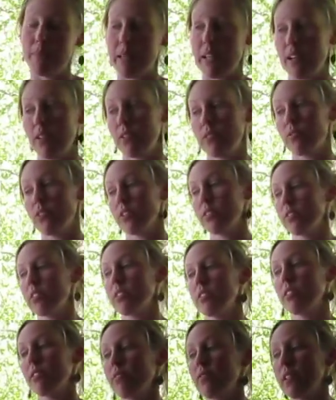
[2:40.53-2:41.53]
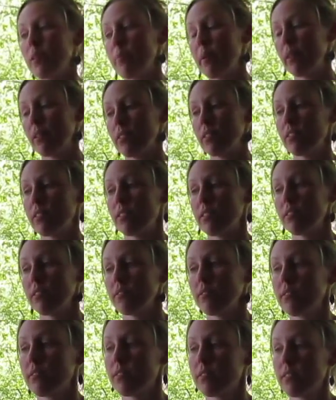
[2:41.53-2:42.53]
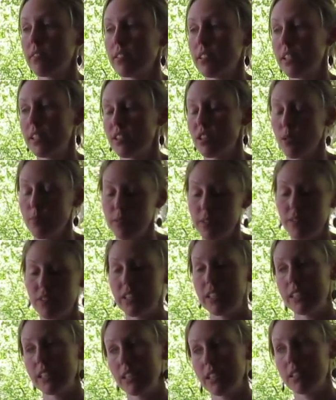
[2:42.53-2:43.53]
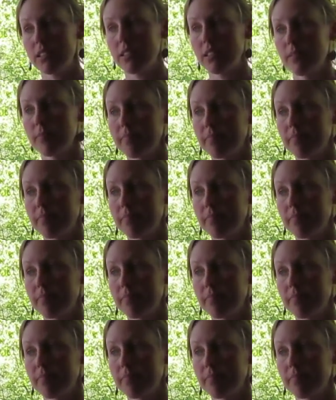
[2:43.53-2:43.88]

males versus the females in terms of disease.